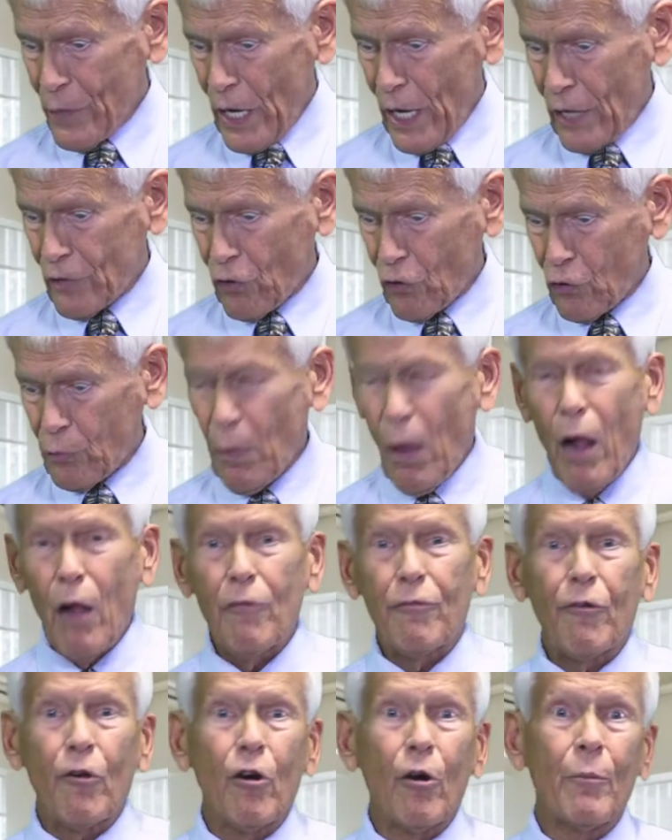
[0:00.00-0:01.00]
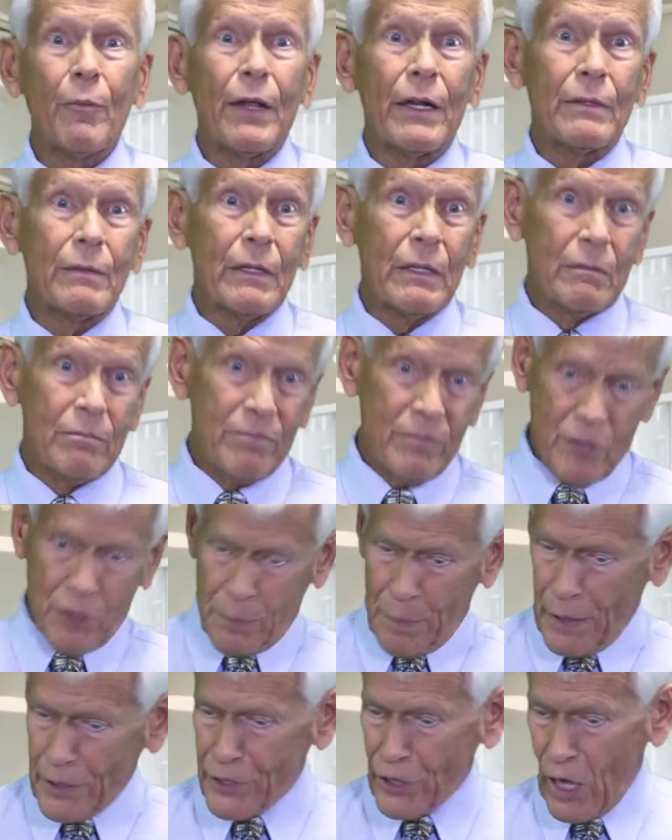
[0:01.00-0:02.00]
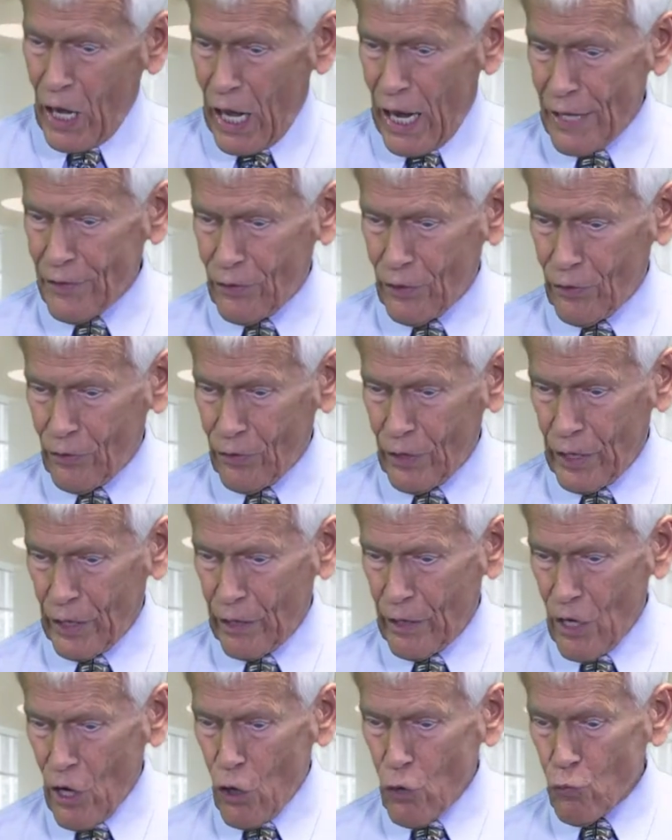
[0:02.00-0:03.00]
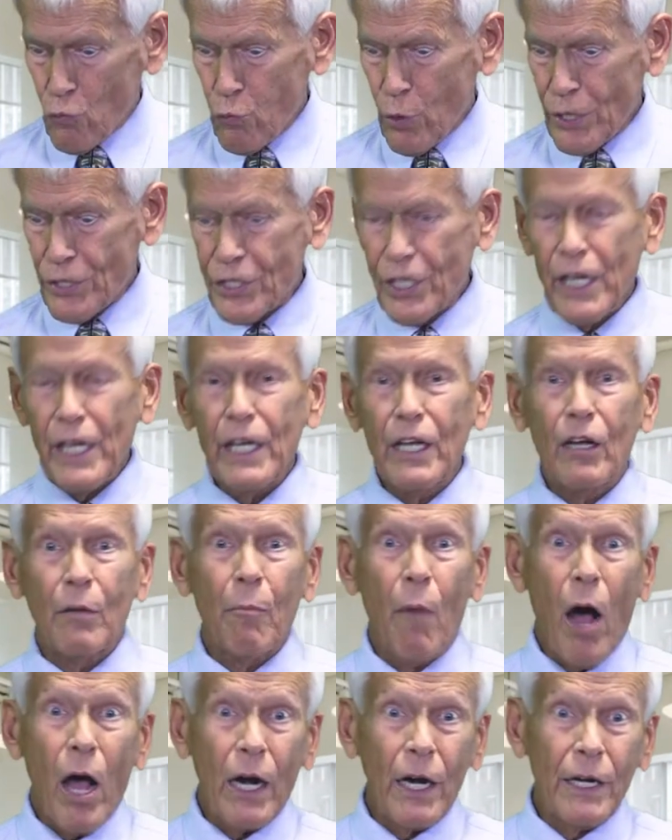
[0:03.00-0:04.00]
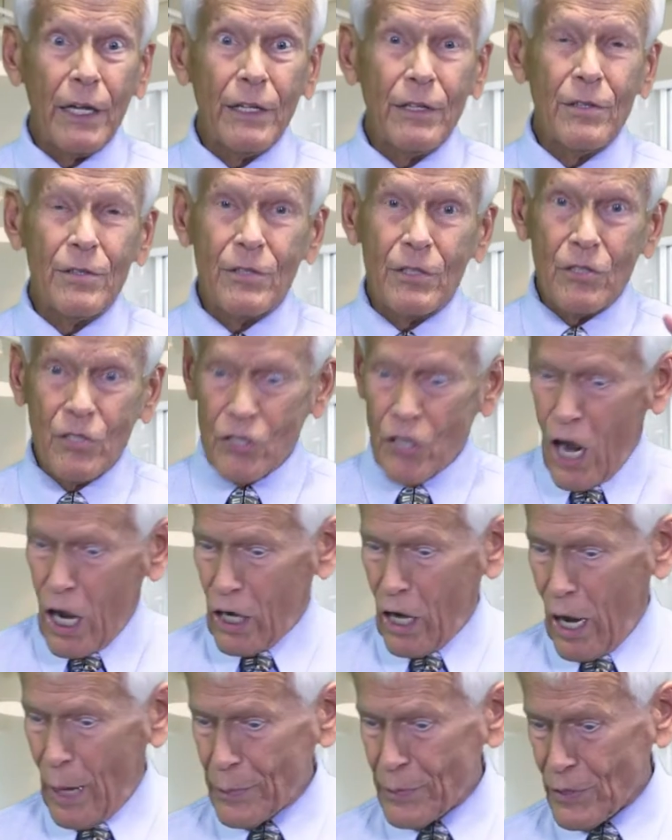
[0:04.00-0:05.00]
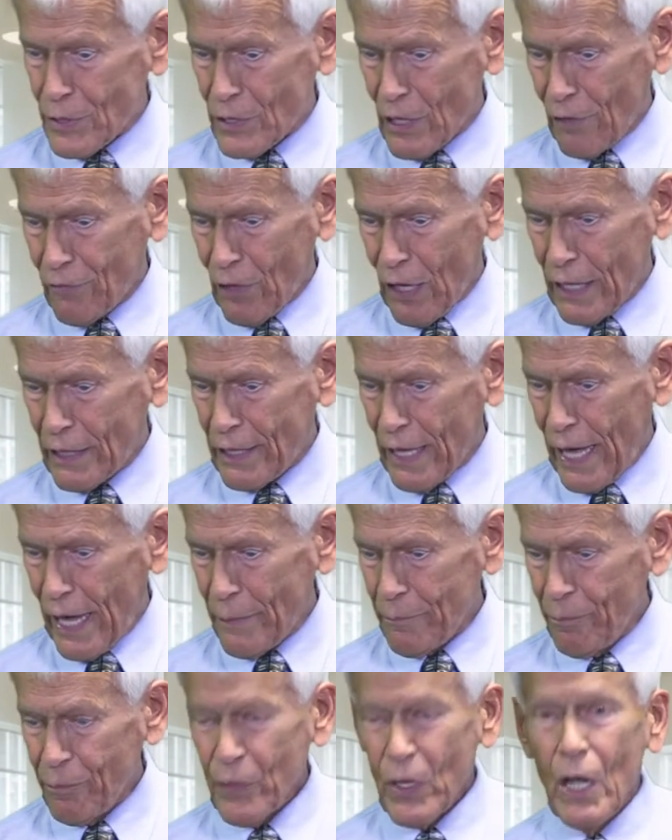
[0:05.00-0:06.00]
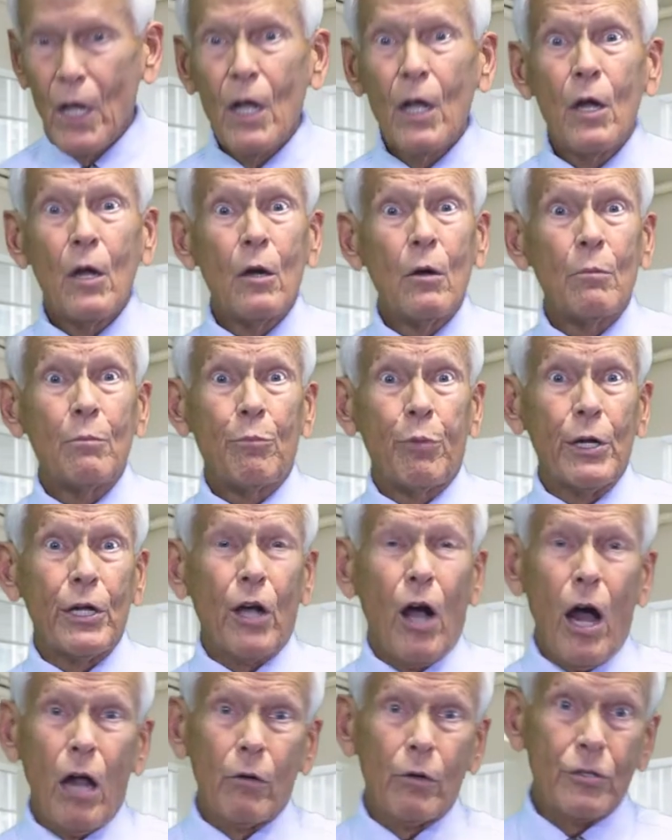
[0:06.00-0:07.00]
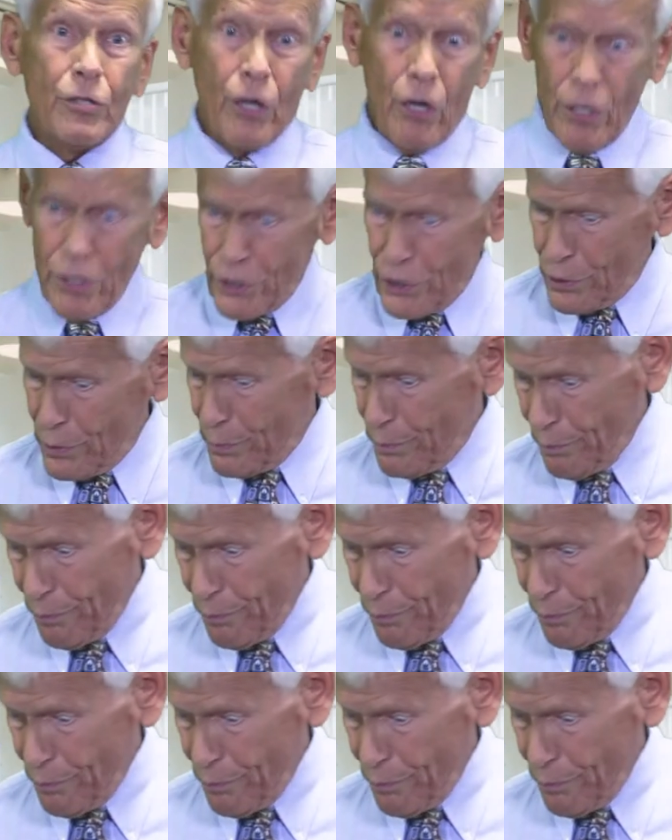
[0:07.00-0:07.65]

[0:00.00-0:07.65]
It's a small firm that specializes in risky commodities and stock options, stuff like that. Pre-call research.